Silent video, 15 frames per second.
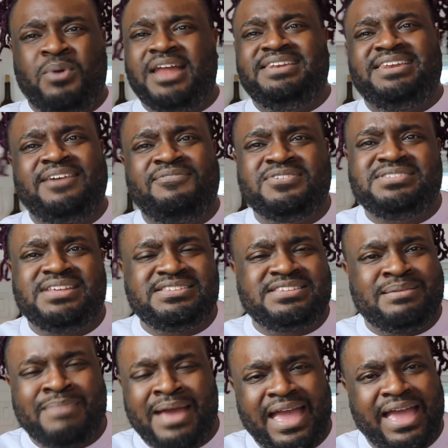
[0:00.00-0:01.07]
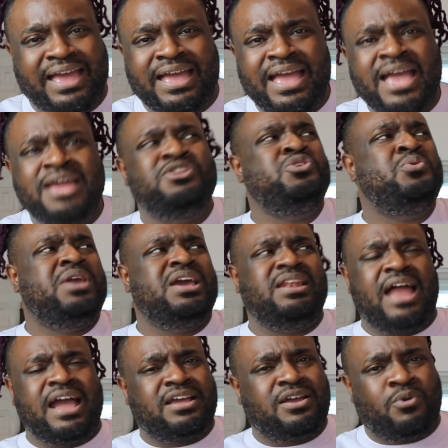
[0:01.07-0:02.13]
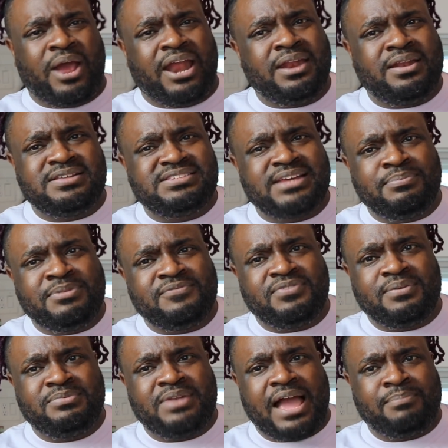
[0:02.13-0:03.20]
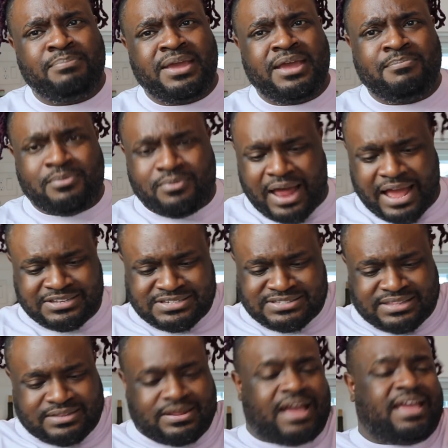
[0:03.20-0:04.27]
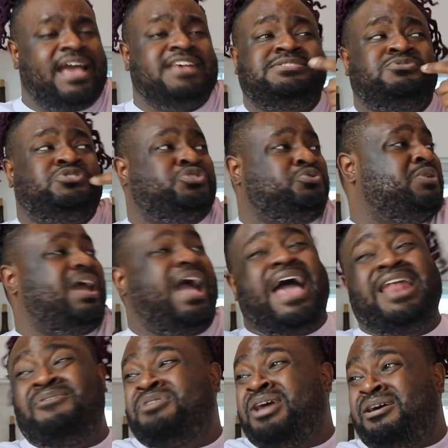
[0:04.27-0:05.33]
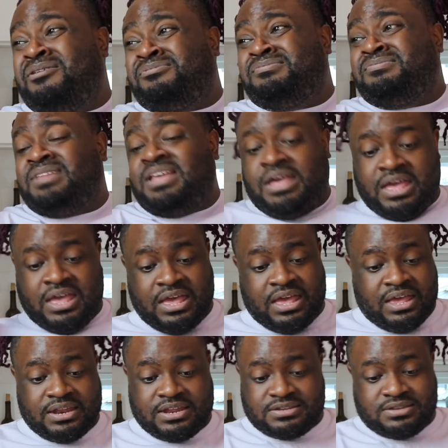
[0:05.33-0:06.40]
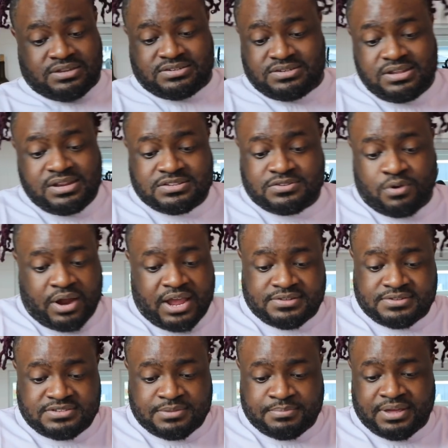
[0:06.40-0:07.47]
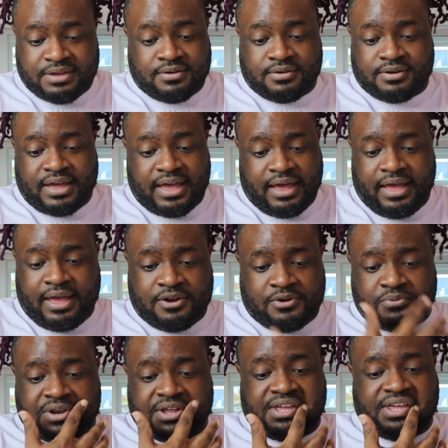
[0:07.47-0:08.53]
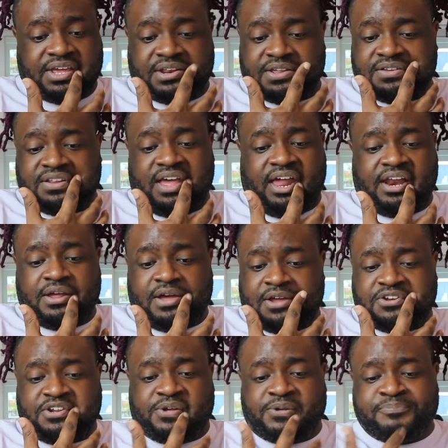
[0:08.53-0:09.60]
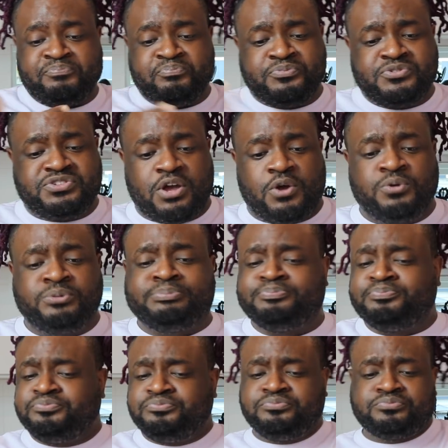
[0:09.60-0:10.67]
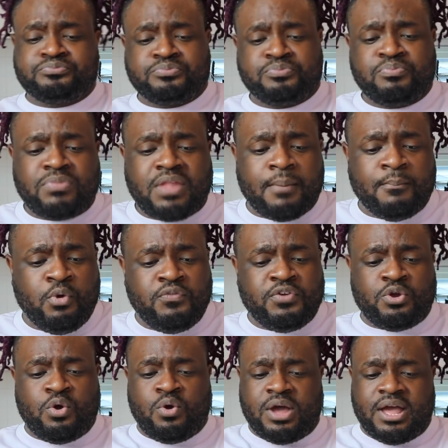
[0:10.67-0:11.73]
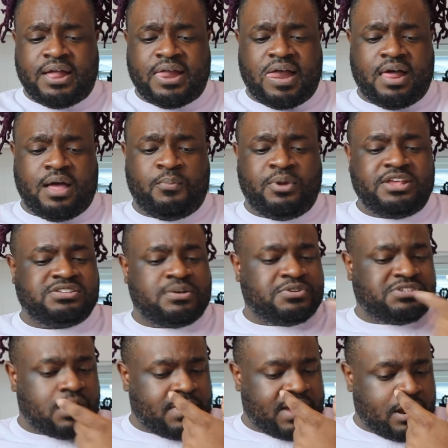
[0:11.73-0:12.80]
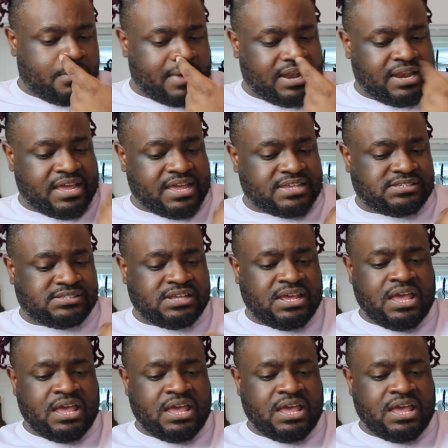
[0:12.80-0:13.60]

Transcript: What difference does it make? Do you get, like, credit or something for, like, being, I guess some street, I don't know. This shit is crazy to me, girl. I don't really get it. I don't. So, moving on. What else am I going to talk about? I got on my list.